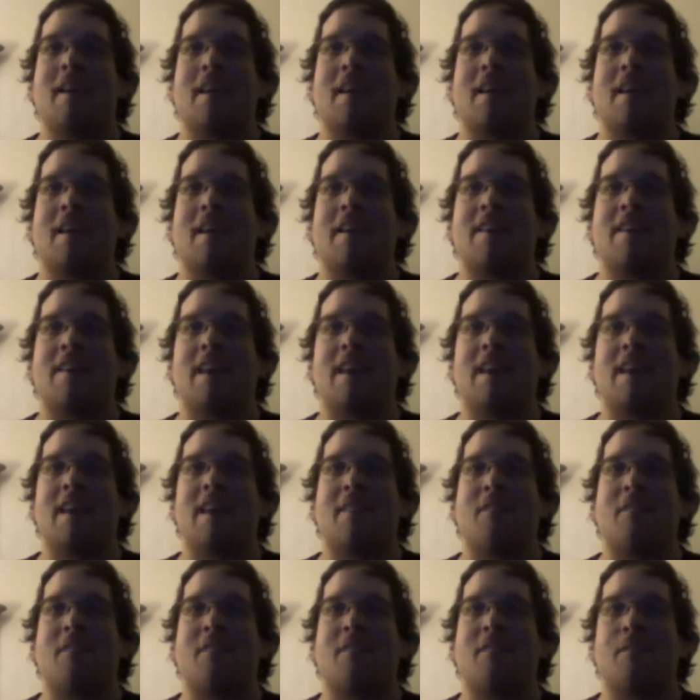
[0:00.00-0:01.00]
Like, it's like
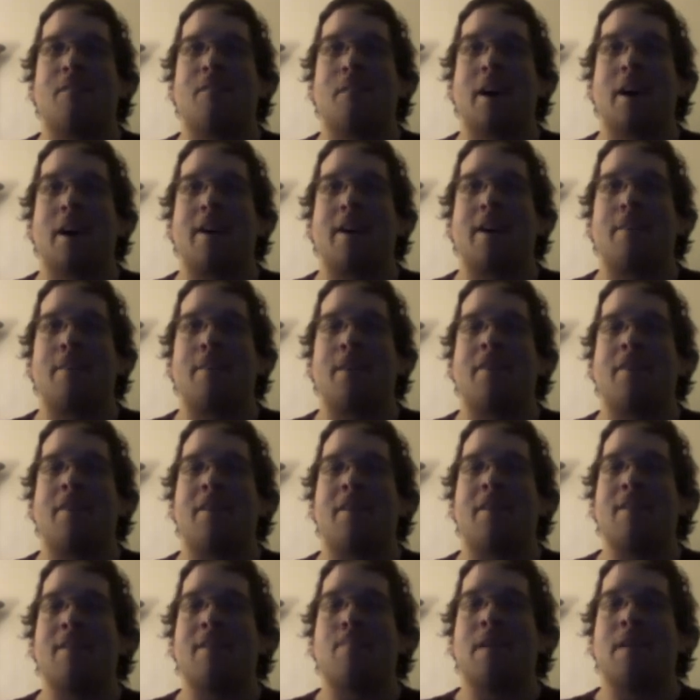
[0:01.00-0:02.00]
if
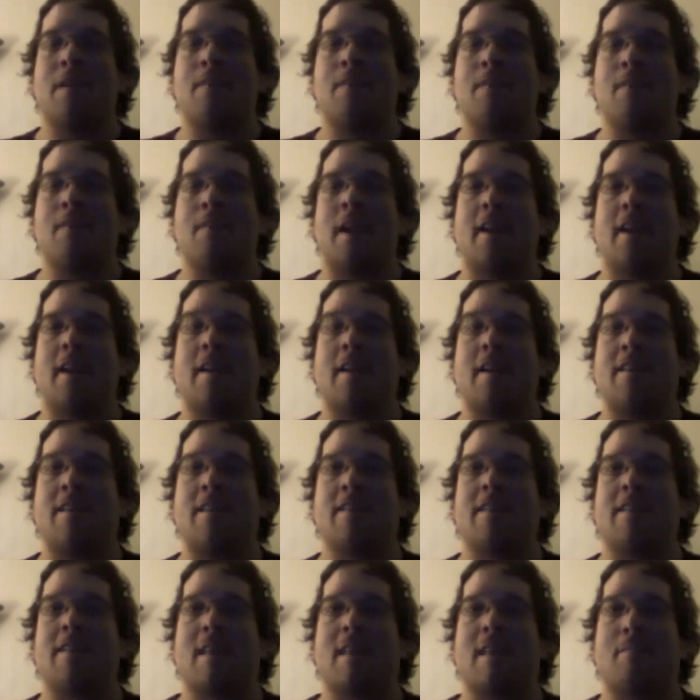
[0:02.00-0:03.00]
mockumentary is being made at
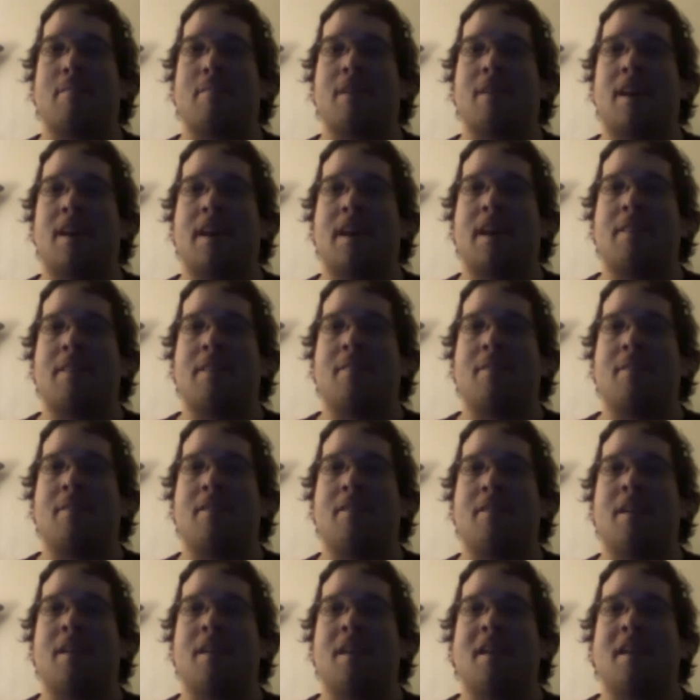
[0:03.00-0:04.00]
the same time,
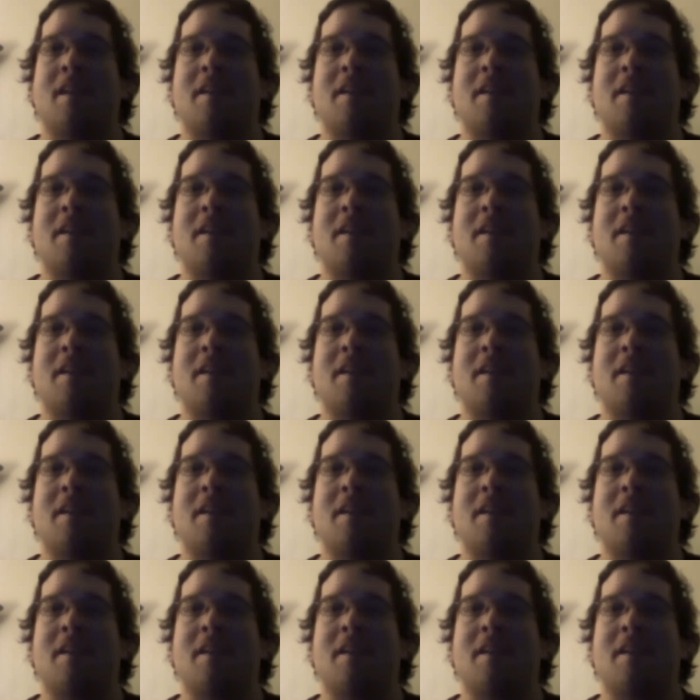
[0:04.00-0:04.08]
or